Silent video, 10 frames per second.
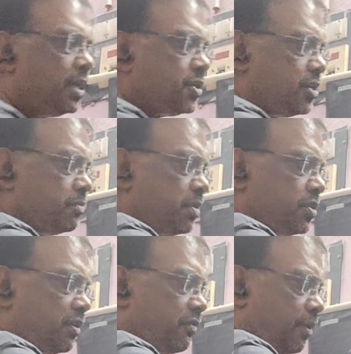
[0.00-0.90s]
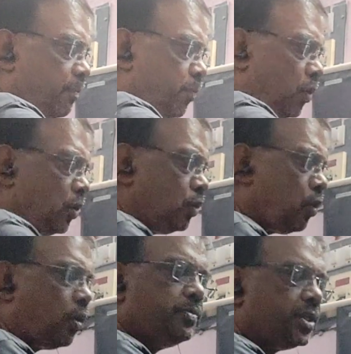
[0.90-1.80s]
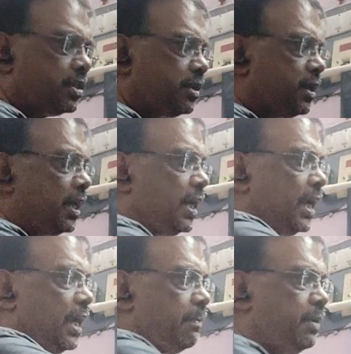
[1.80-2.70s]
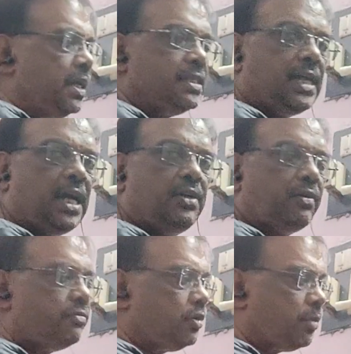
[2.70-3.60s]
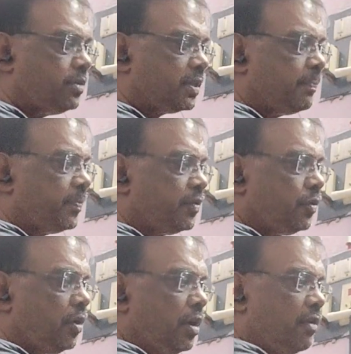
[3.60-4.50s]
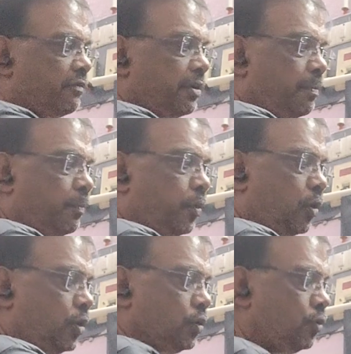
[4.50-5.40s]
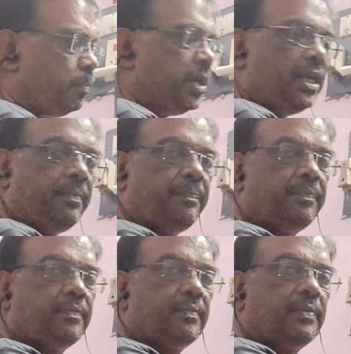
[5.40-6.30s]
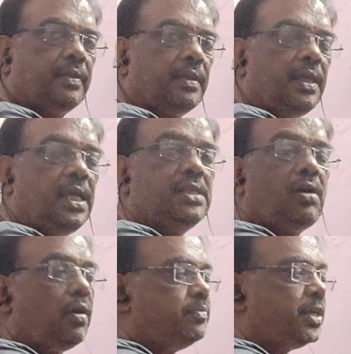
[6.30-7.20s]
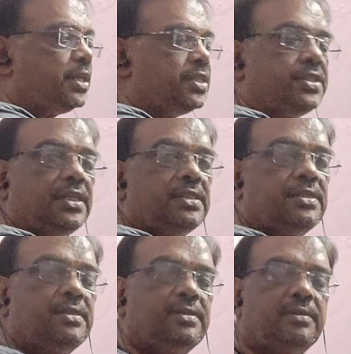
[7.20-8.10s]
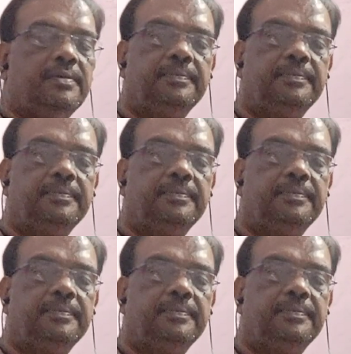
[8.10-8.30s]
Distance measured from pole to object. AB is the height of the object. So, from pole to B is object distance.